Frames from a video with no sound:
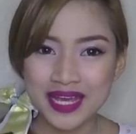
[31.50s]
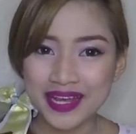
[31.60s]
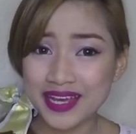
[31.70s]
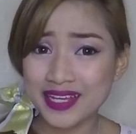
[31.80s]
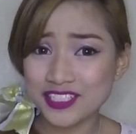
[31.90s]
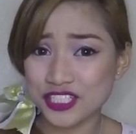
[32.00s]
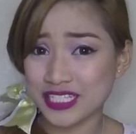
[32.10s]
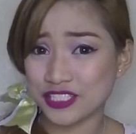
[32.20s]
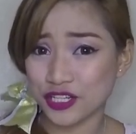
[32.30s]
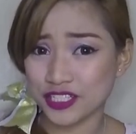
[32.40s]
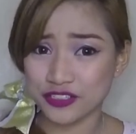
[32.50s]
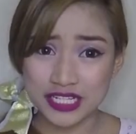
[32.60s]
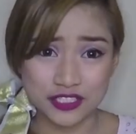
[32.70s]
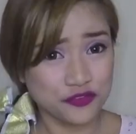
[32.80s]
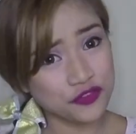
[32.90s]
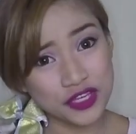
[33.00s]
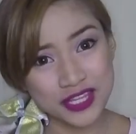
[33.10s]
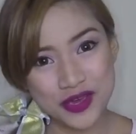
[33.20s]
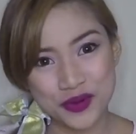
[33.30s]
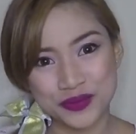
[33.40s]
and just enjoy the rest of the
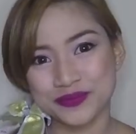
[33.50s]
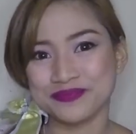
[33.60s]
video.